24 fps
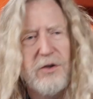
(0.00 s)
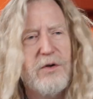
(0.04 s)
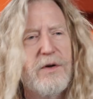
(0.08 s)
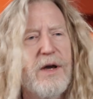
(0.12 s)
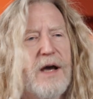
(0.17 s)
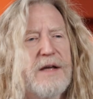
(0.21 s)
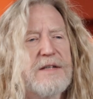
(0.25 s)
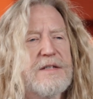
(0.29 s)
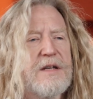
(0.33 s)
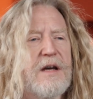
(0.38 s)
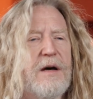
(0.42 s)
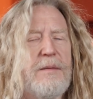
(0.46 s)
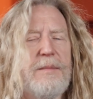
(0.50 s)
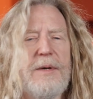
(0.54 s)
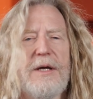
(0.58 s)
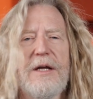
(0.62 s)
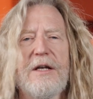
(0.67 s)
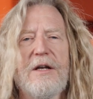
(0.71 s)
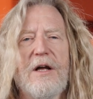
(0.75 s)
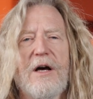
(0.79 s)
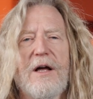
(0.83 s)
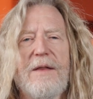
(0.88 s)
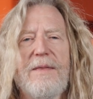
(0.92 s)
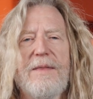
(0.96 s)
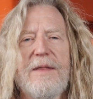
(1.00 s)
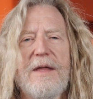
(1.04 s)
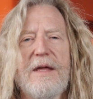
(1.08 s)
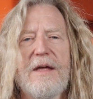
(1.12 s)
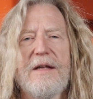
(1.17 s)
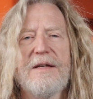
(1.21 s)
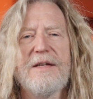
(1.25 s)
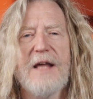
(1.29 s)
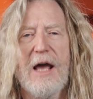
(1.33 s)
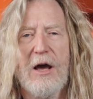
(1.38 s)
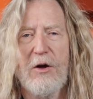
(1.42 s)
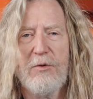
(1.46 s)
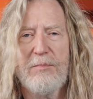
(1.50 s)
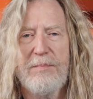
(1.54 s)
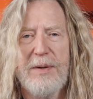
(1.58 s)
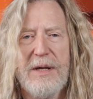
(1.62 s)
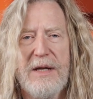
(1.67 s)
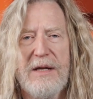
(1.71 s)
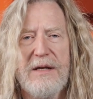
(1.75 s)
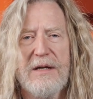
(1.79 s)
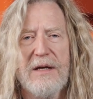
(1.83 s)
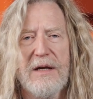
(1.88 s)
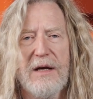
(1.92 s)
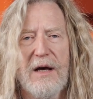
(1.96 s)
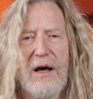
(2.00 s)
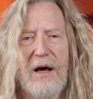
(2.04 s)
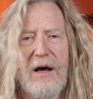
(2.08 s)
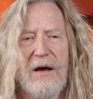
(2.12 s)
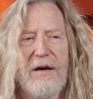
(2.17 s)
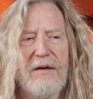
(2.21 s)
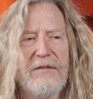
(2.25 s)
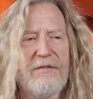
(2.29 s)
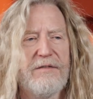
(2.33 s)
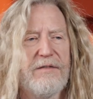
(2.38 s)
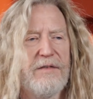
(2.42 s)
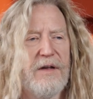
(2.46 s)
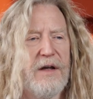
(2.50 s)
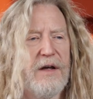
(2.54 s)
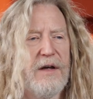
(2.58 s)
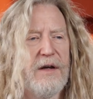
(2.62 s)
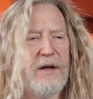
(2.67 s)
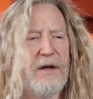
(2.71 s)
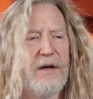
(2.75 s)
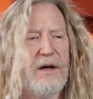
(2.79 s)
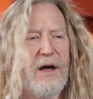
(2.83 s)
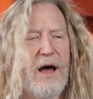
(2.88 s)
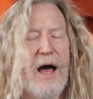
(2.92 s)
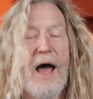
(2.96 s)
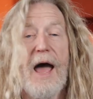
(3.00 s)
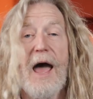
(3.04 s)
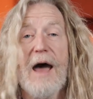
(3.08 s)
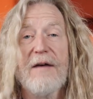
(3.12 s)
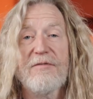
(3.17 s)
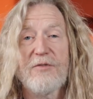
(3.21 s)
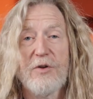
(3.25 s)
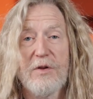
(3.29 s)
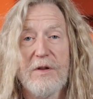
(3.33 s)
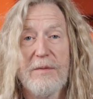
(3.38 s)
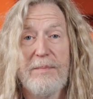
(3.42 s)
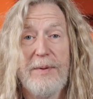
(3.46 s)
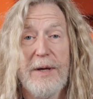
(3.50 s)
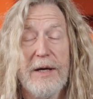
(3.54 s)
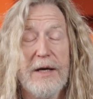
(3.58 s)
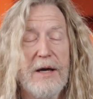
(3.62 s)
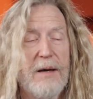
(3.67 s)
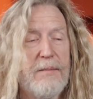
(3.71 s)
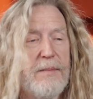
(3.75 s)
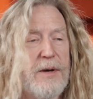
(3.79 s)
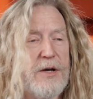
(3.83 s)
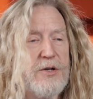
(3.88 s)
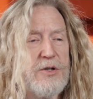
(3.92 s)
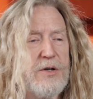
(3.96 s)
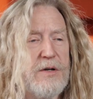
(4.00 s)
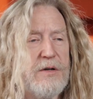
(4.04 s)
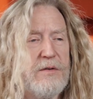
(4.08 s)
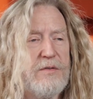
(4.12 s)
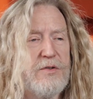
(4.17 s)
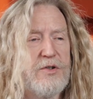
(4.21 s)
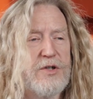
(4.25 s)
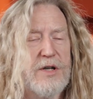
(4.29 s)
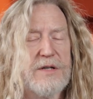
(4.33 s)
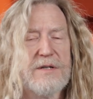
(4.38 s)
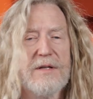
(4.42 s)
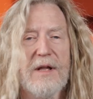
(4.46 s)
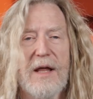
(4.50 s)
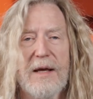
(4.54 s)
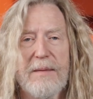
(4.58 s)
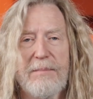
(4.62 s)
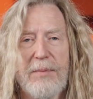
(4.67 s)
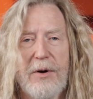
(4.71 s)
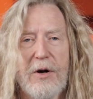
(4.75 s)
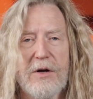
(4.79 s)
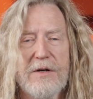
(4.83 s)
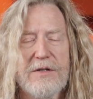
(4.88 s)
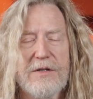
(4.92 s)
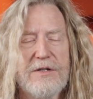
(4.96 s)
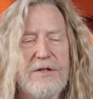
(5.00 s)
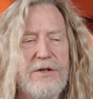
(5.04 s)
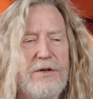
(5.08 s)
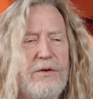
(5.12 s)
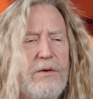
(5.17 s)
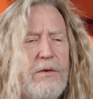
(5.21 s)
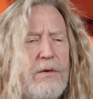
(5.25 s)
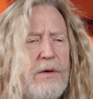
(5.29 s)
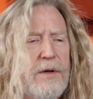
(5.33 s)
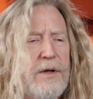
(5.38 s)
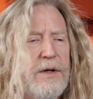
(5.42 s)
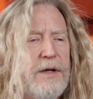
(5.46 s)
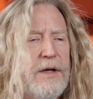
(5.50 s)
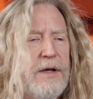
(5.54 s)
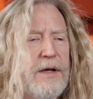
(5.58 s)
You guys come in on the downbeat of after the pickup measure, just like part 2.